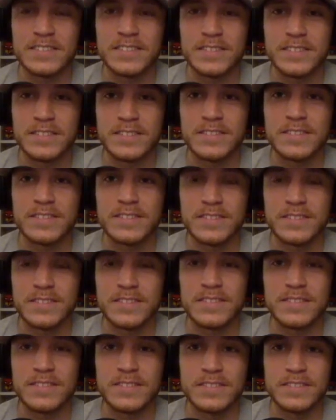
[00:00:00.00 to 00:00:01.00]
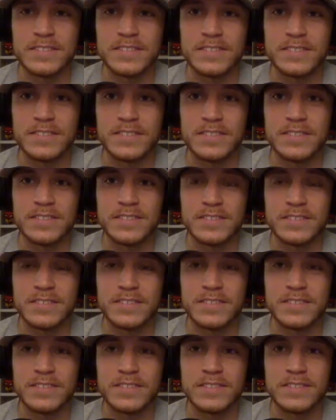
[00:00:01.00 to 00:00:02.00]

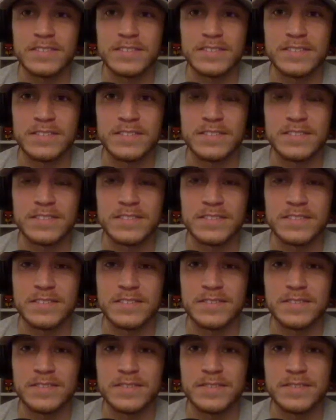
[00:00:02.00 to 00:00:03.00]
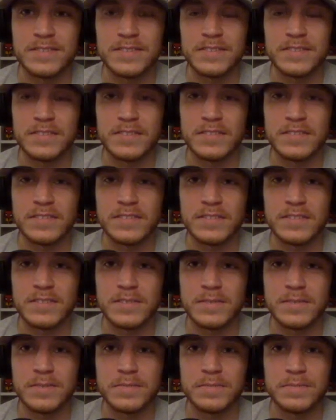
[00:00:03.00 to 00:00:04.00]

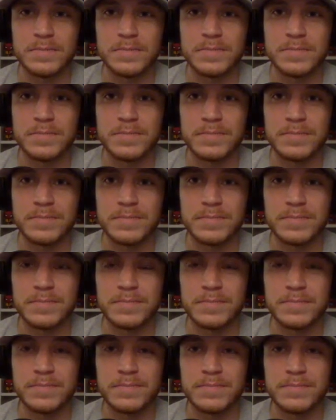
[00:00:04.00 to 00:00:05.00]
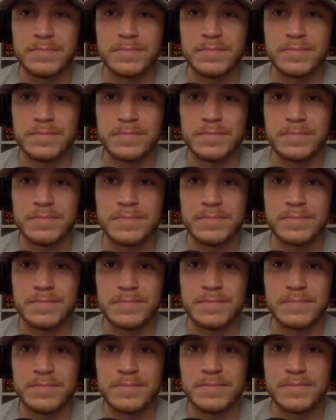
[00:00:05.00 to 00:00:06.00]

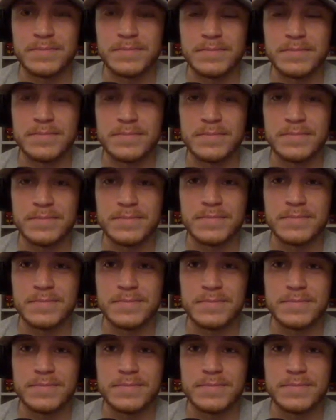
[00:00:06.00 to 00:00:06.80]
This person isn't speaking.